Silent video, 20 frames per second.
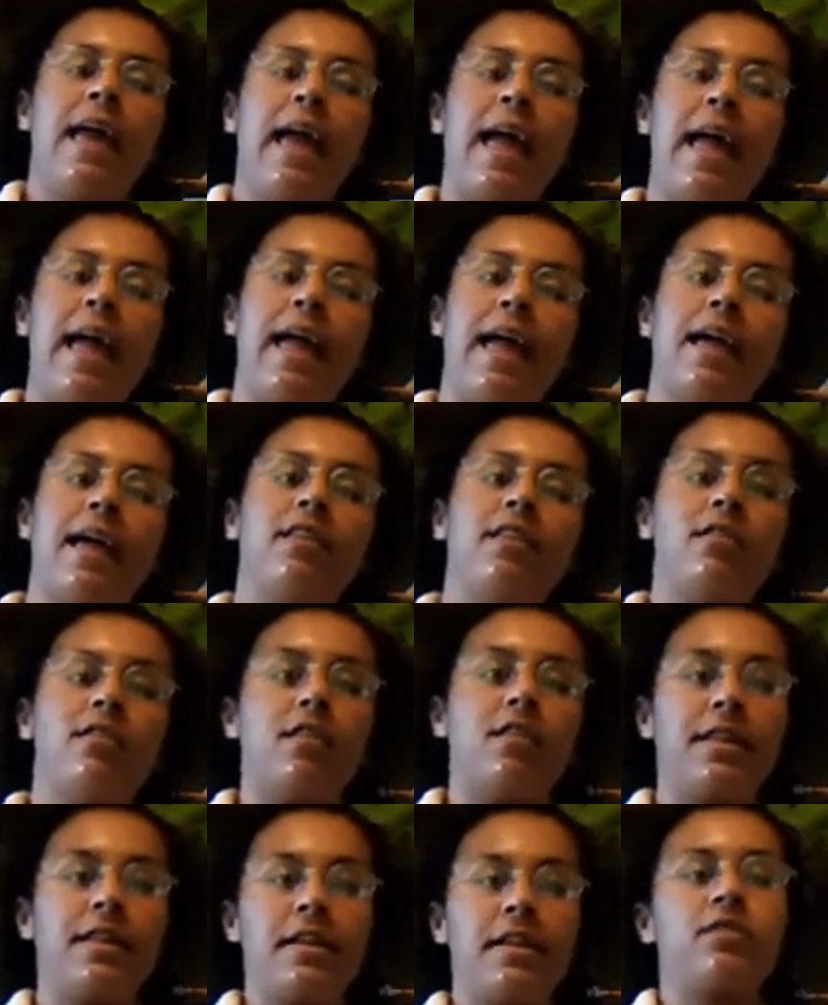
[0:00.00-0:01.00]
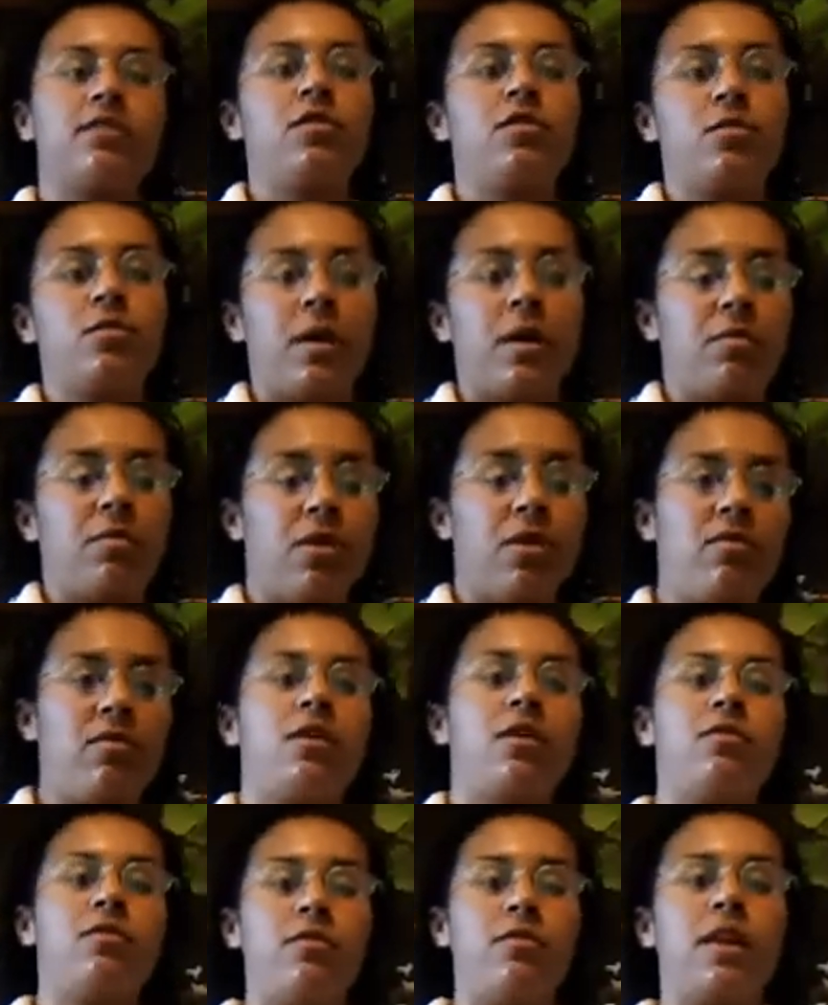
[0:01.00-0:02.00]
And the link to my
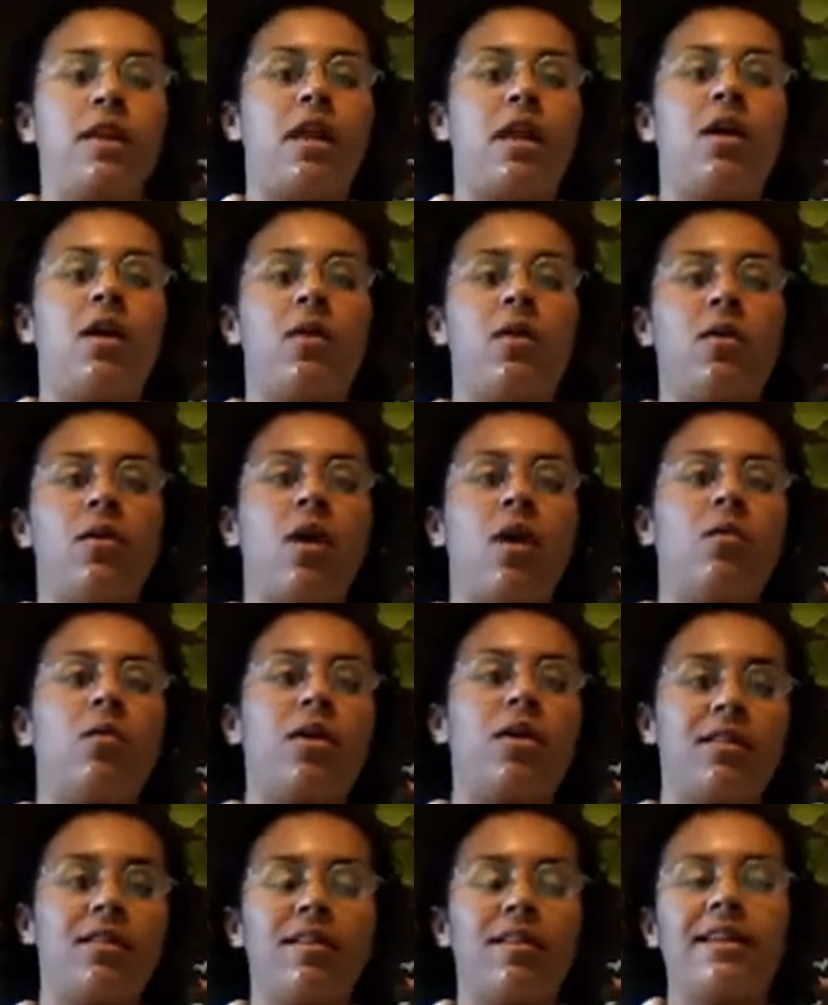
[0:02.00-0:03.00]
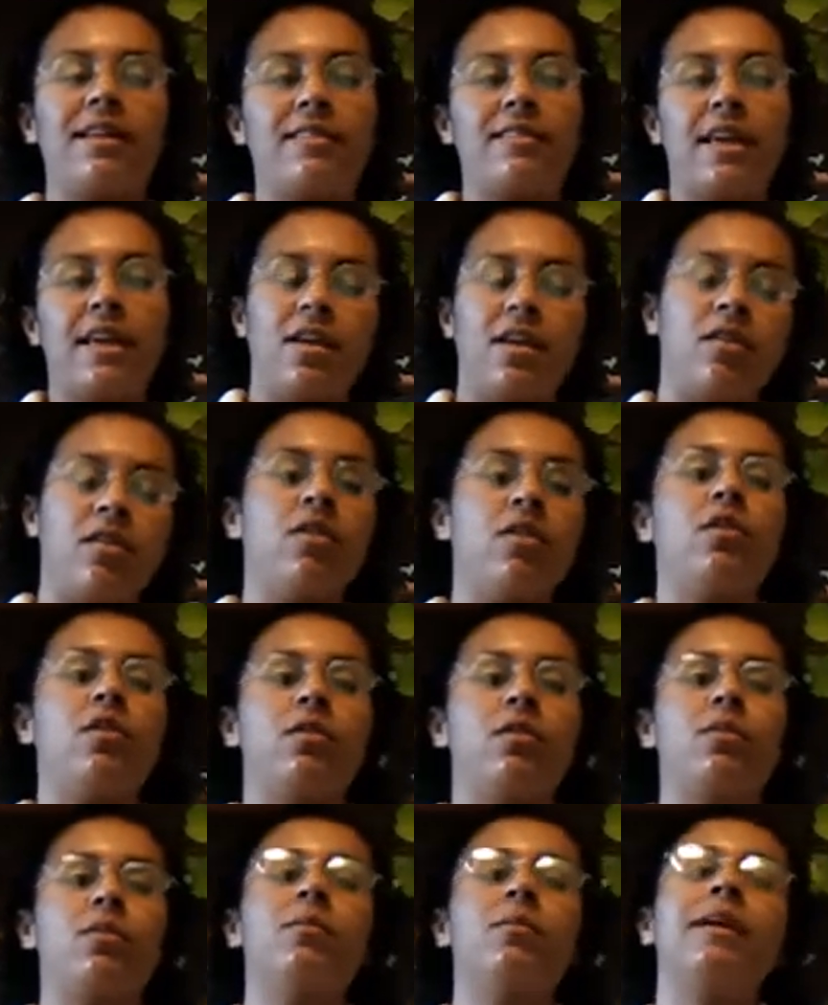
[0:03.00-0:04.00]
previous video on what it's like taking a
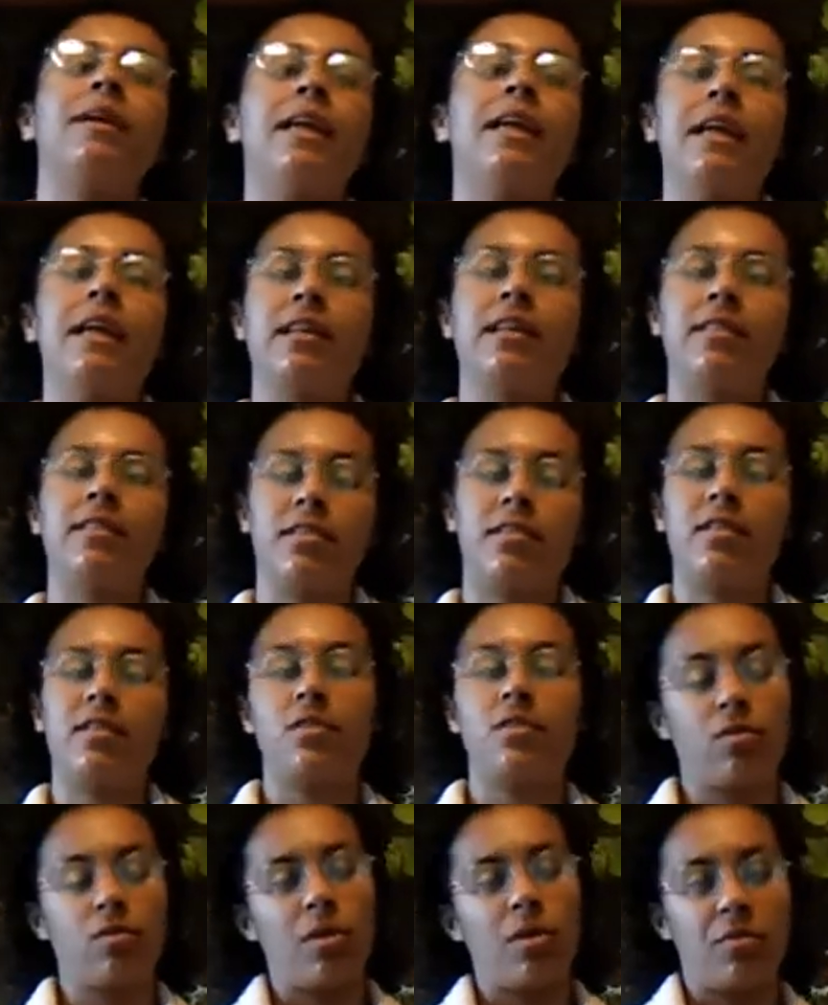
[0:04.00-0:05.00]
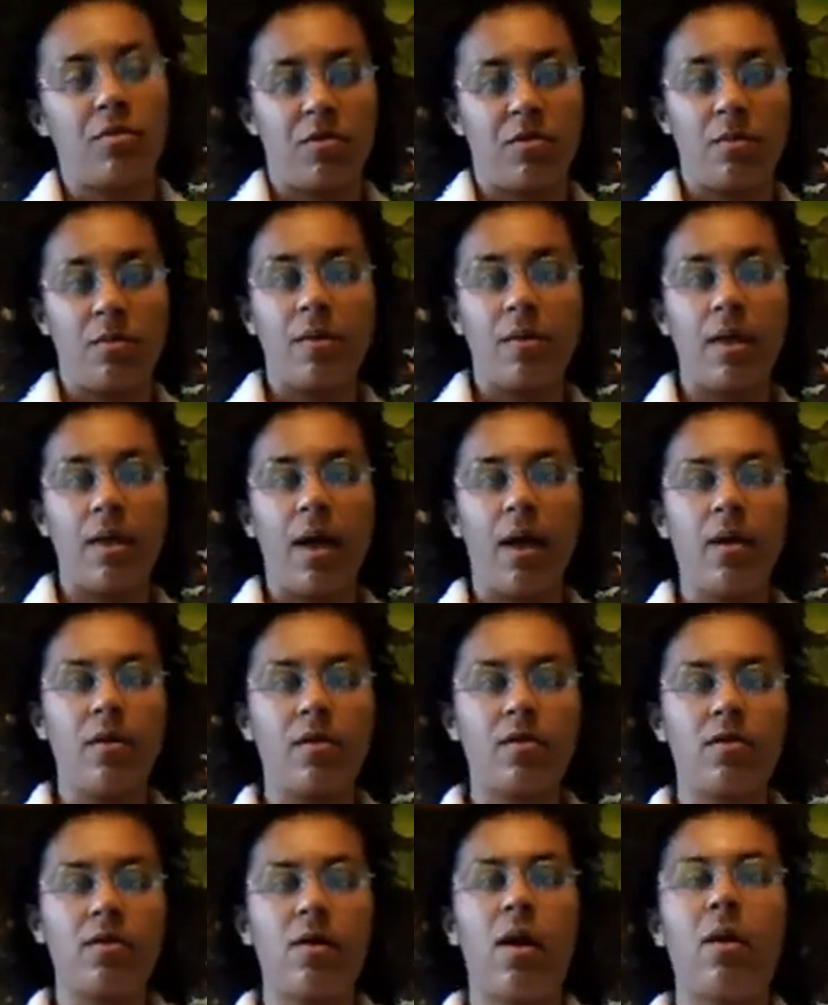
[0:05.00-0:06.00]
learner's permit is in the description below,
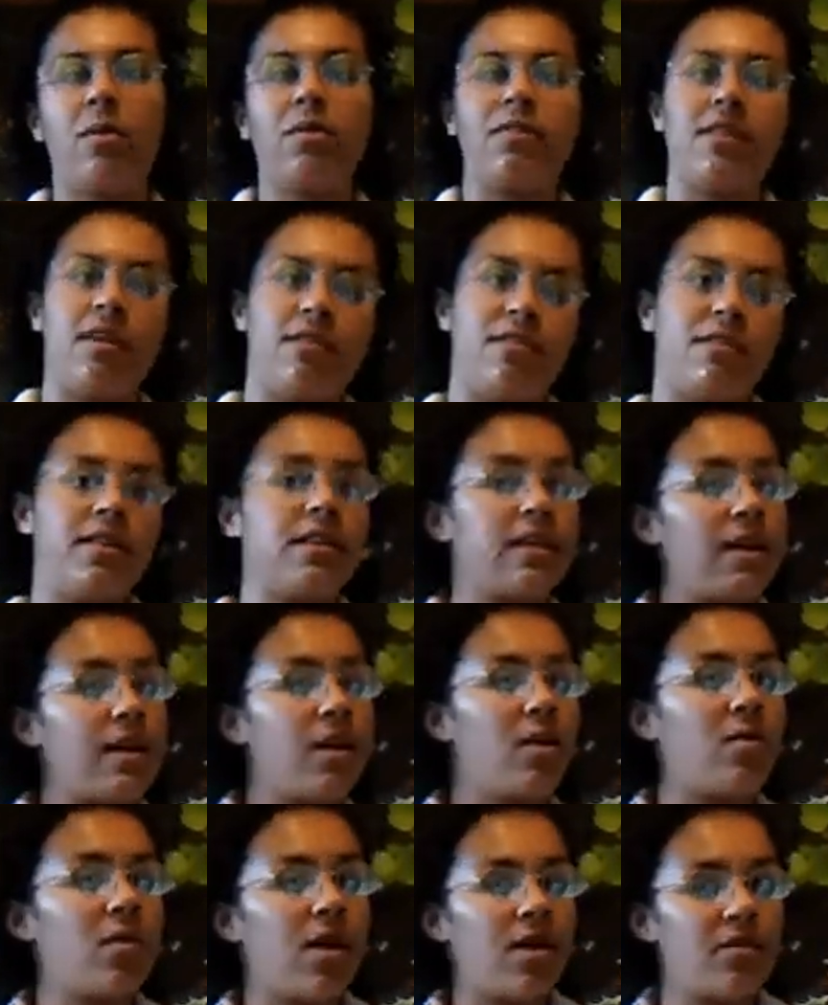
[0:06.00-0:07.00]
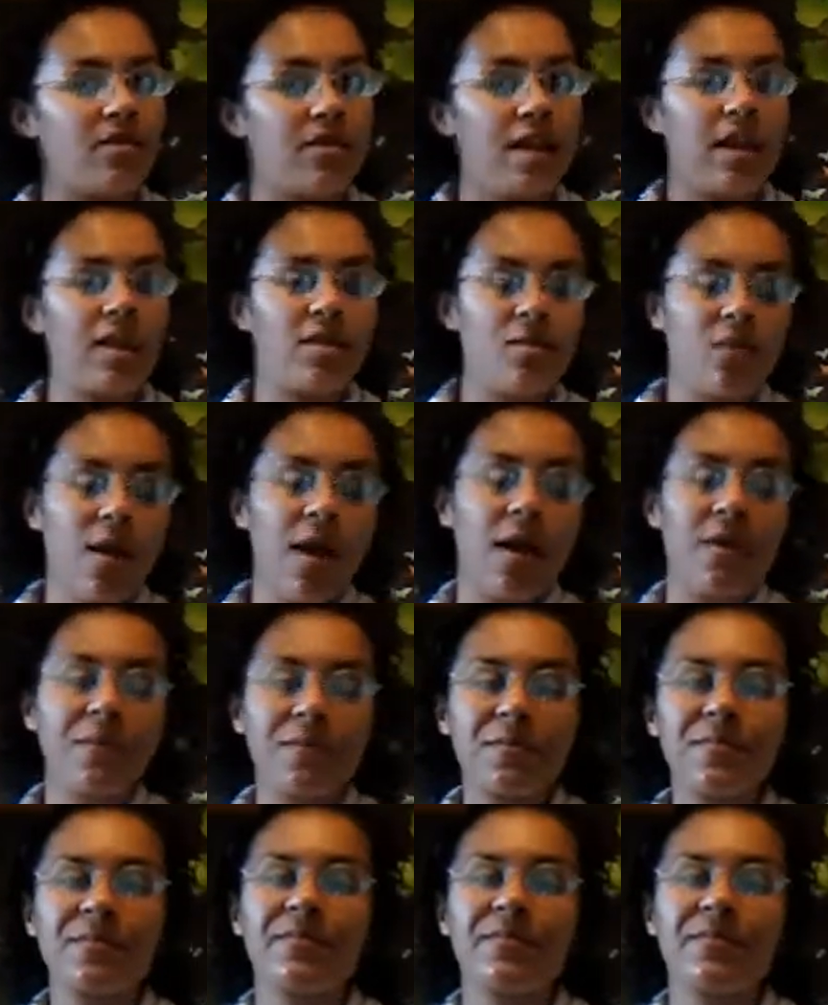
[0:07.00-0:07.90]
so I would definitely go watch that as well.